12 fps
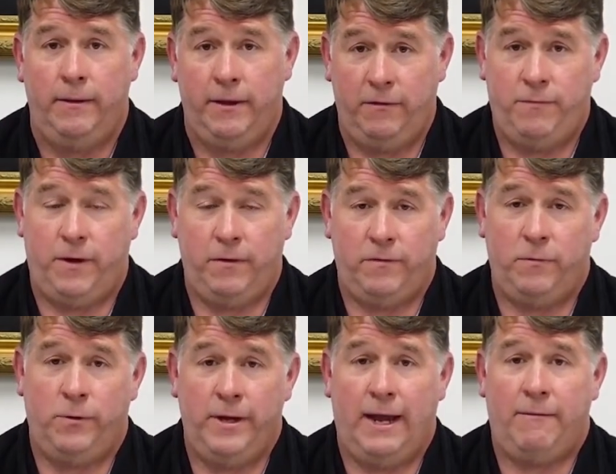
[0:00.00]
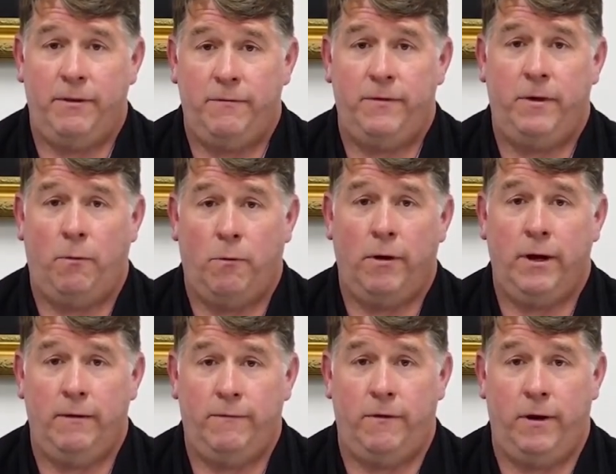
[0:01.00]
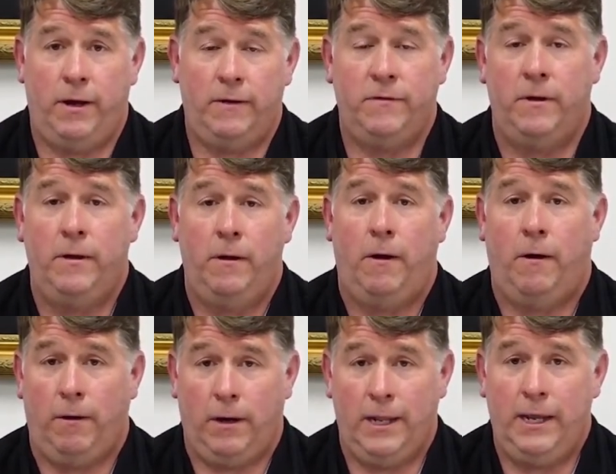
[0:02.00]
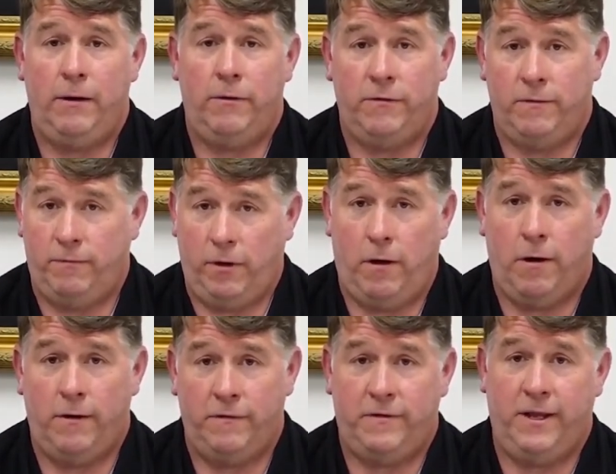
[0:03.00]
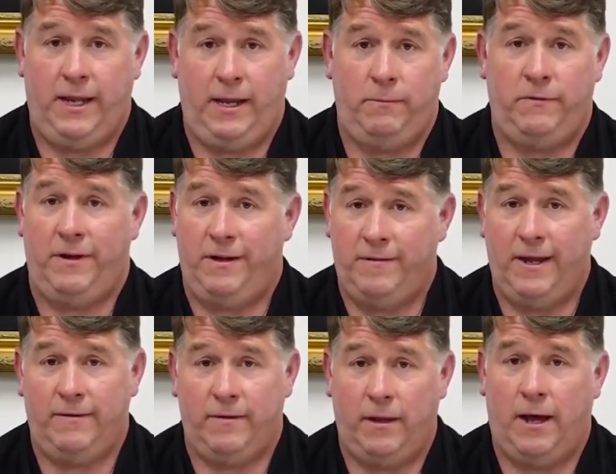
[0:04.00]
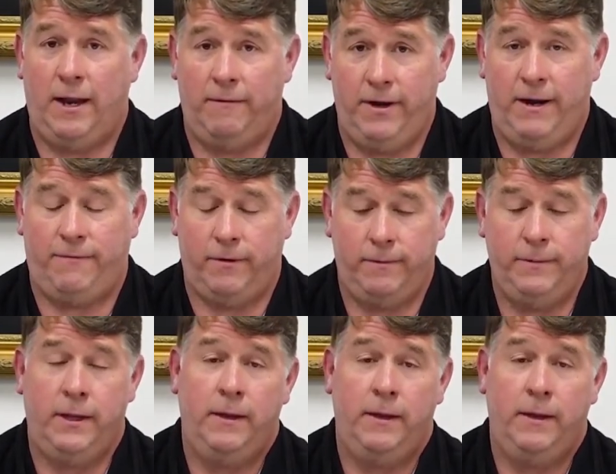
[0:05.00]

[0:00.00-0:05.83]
These folks that we have in the field working for us are leaders of large teams, and it takes a lot of effort.